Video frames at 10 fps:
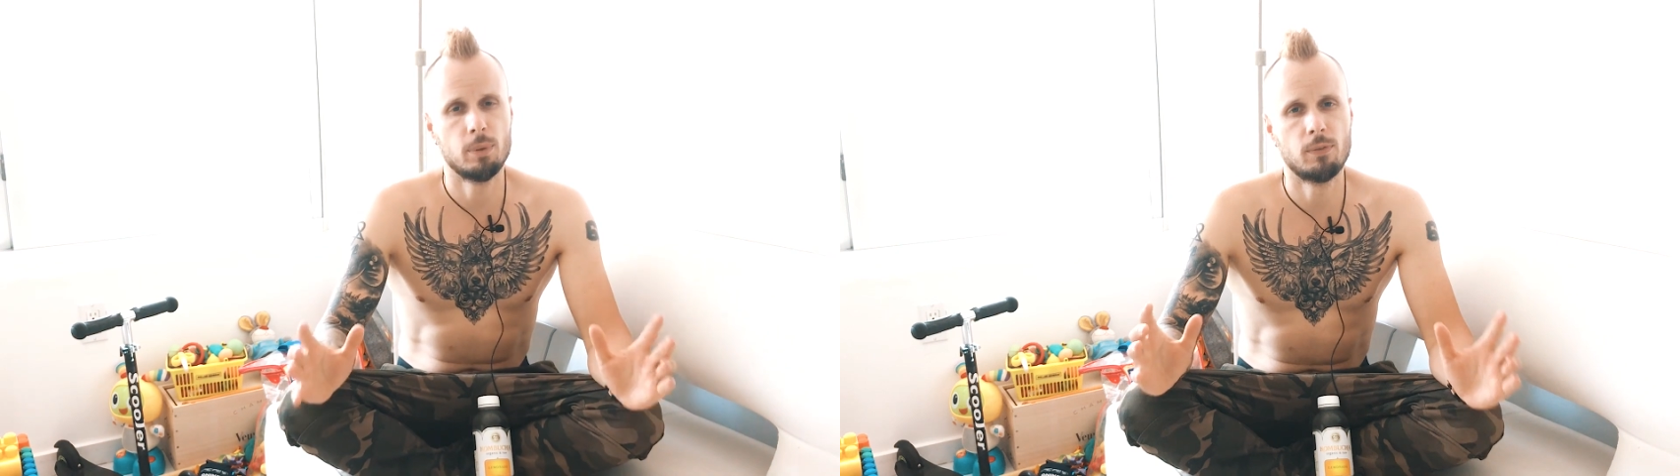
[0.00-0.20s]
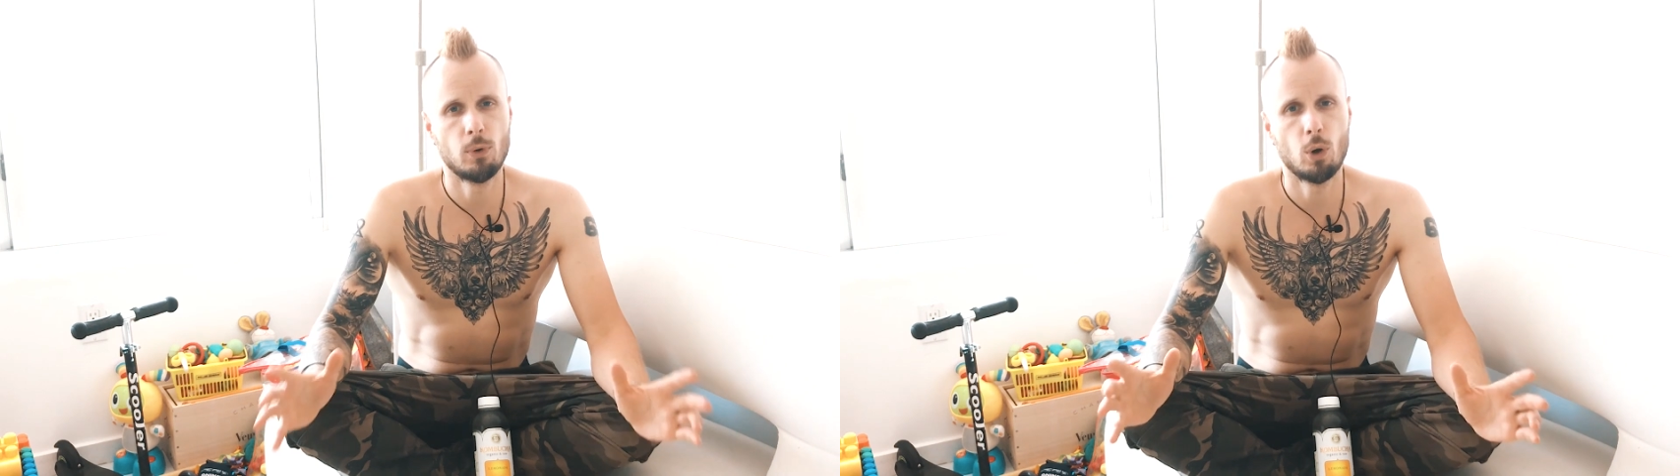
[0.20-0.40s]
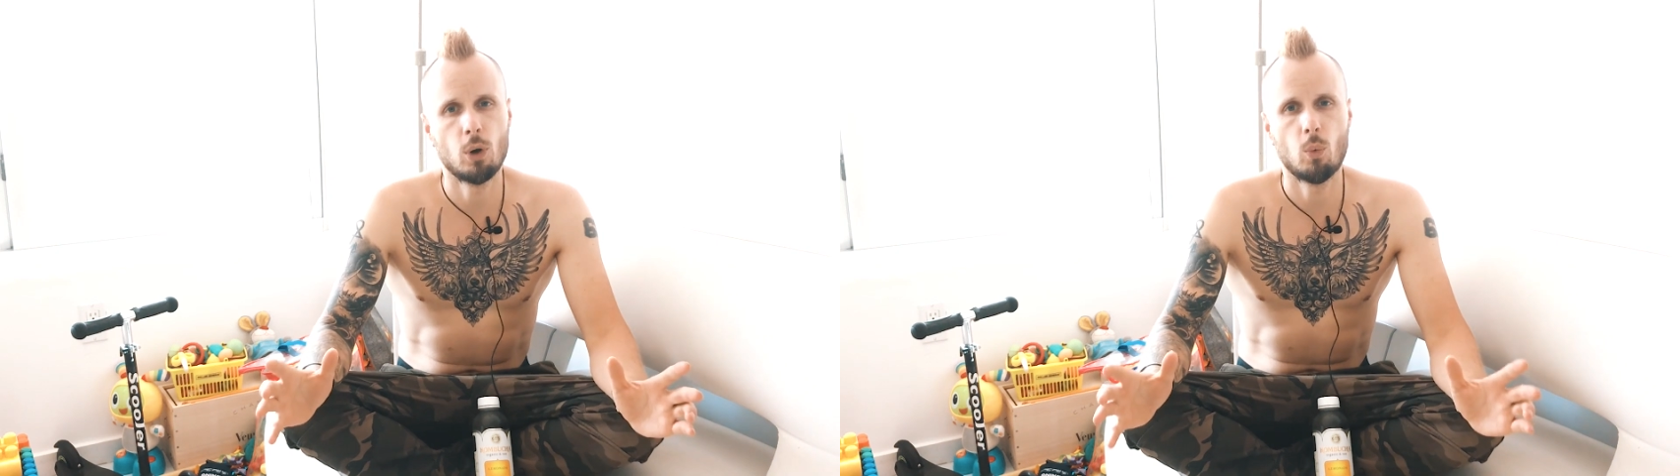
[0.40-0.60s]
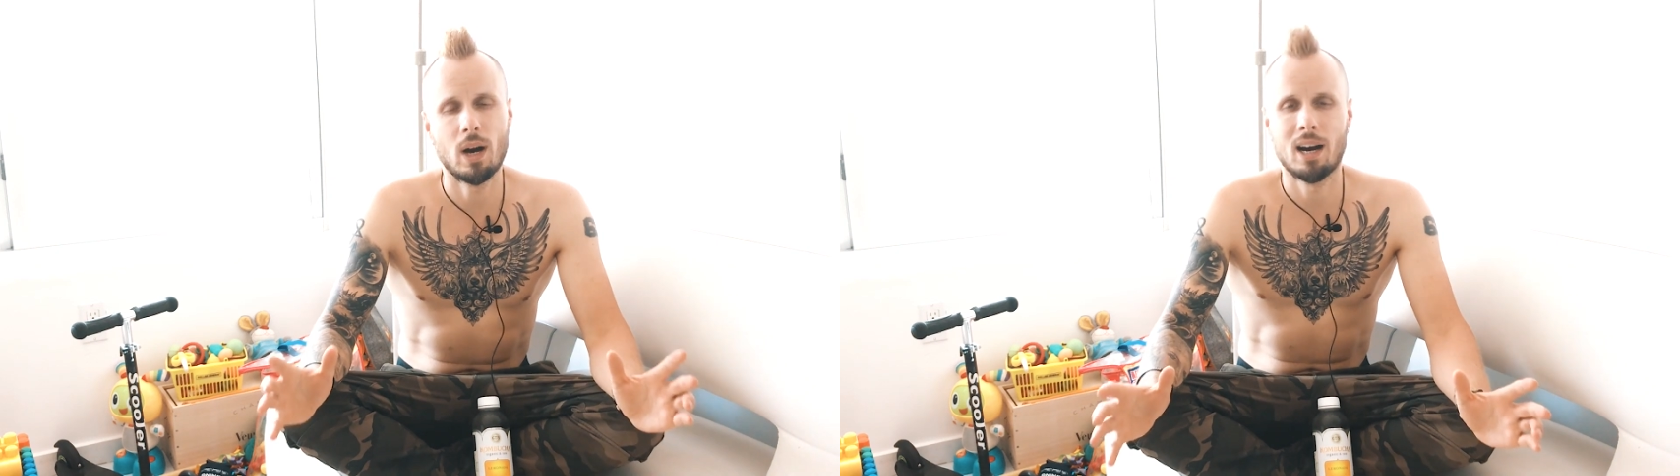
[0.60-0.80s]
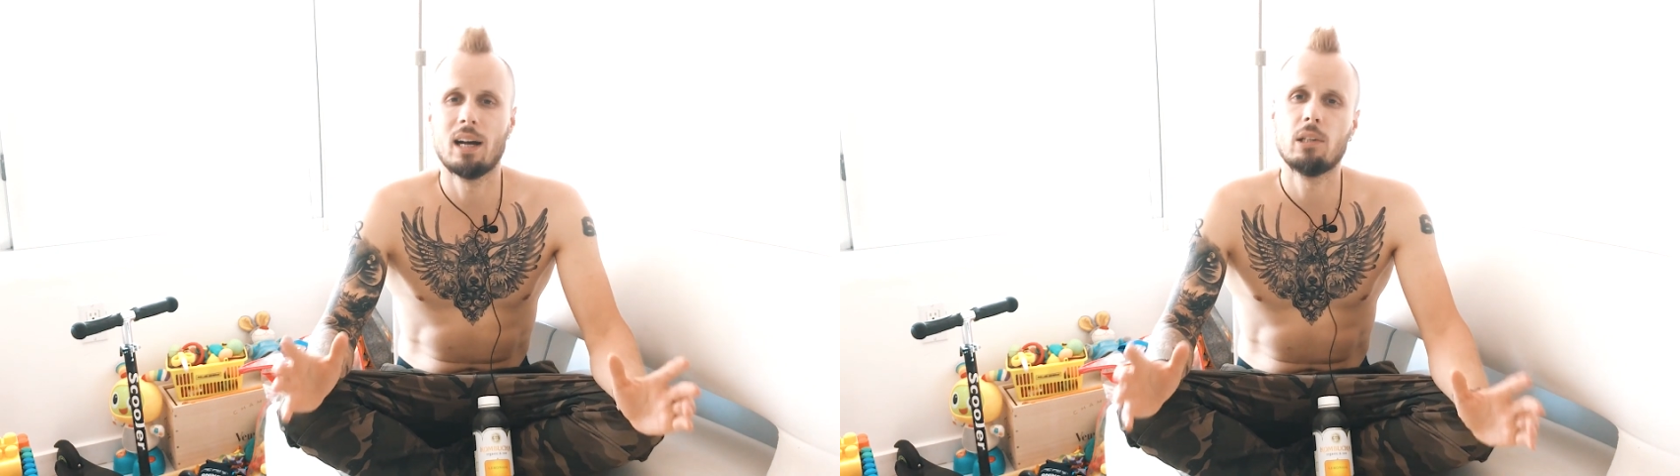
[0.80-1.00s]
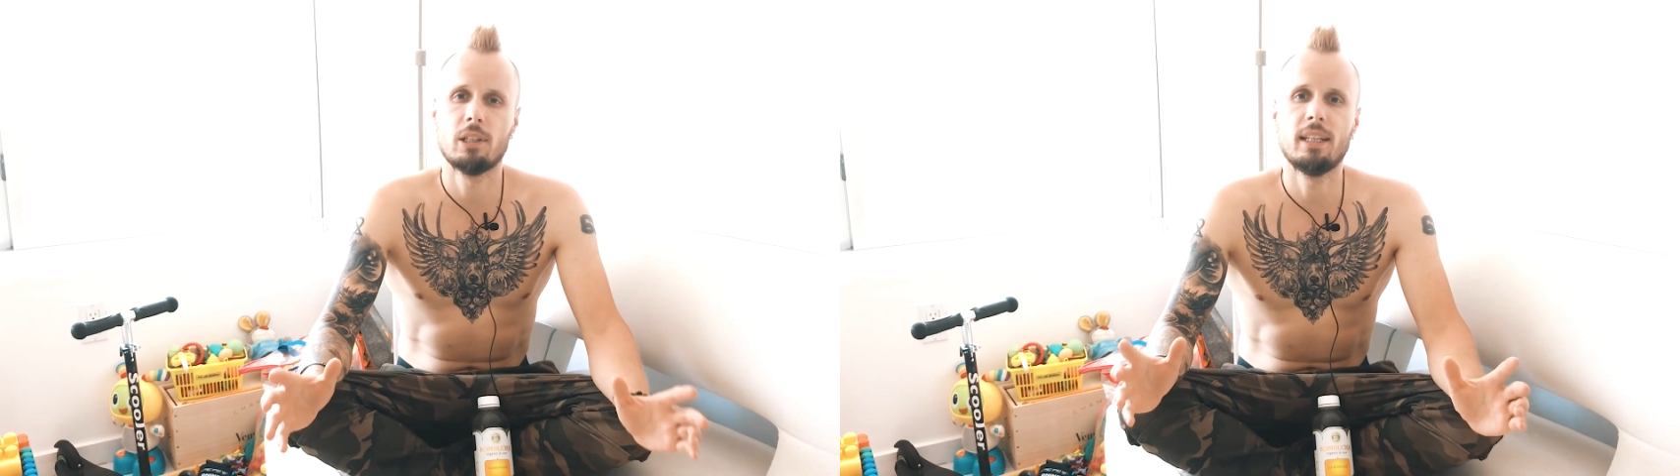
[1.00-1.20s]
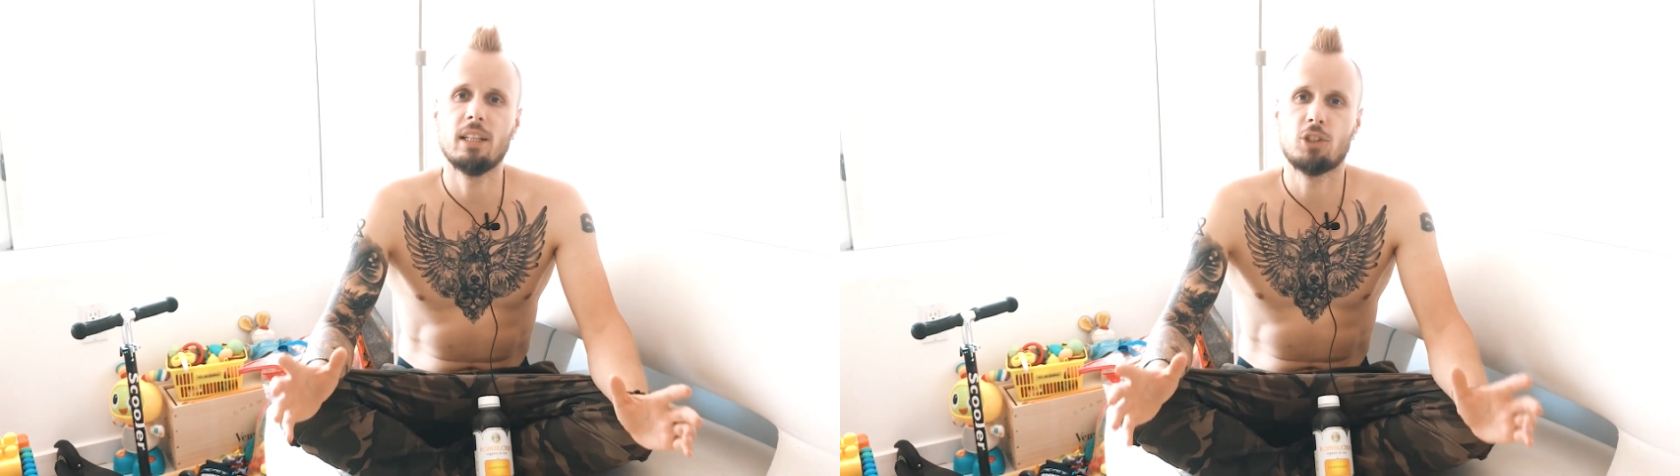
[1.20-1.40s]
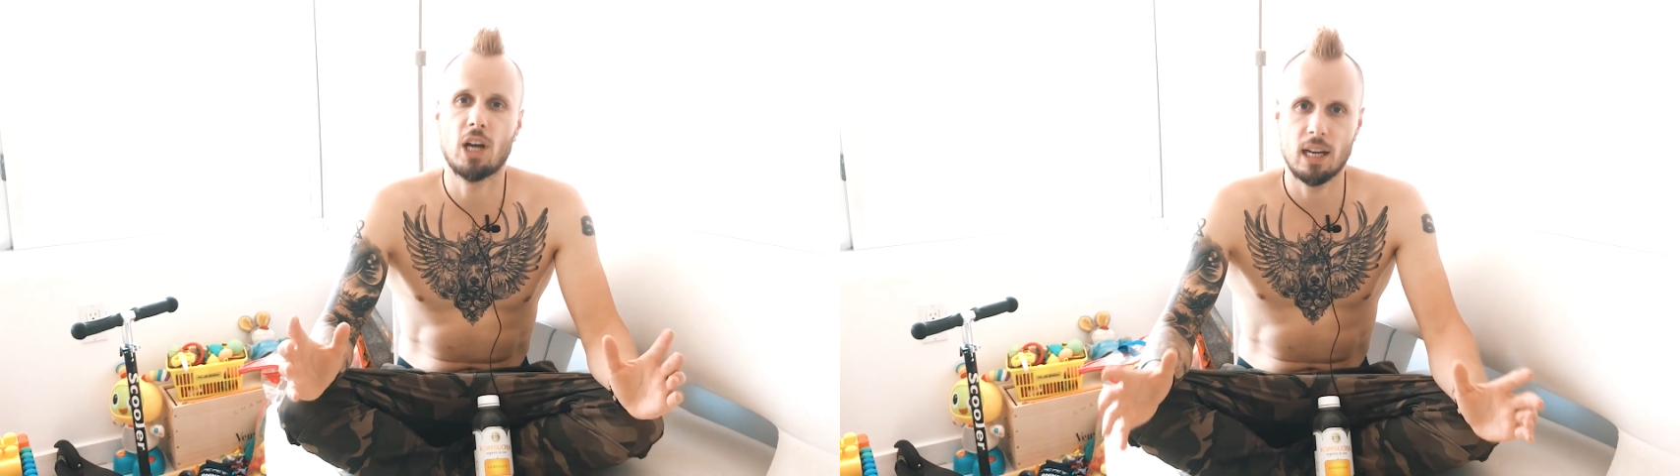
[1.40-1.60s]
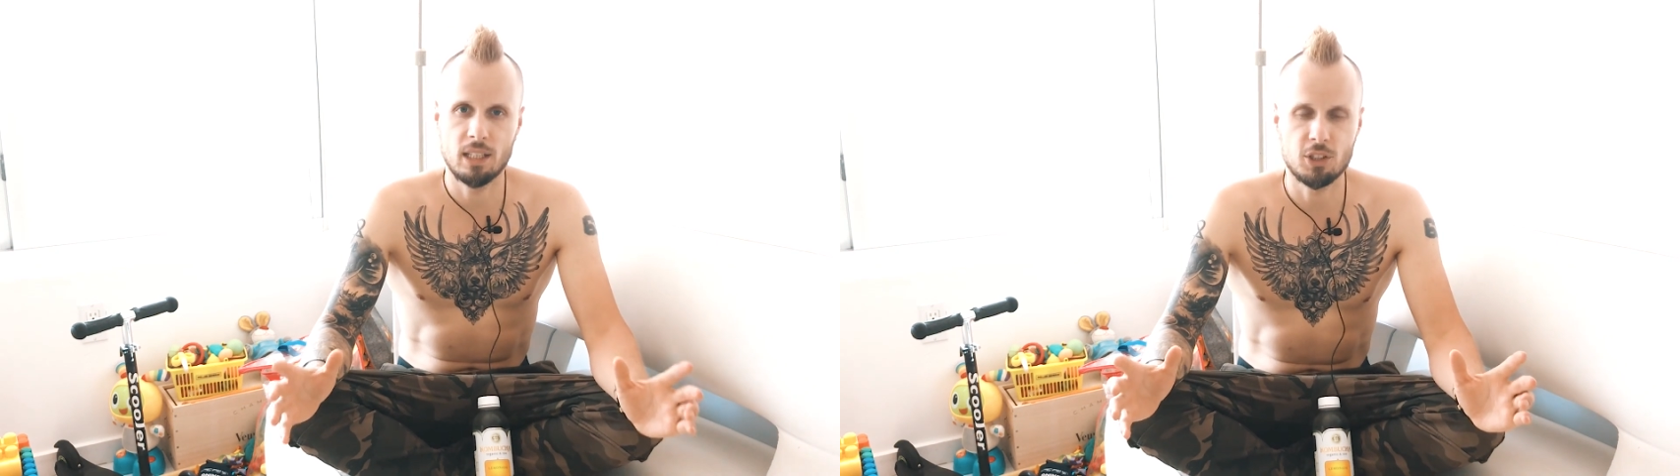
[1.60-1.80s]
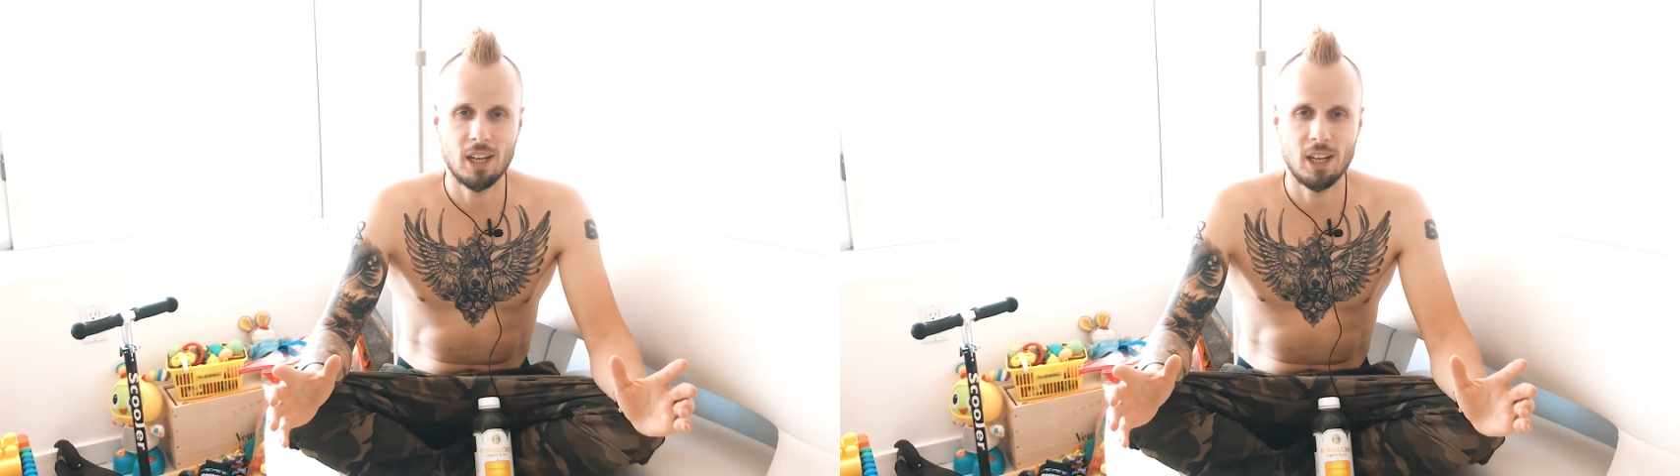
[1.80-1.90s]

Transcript: before 100 day challenge.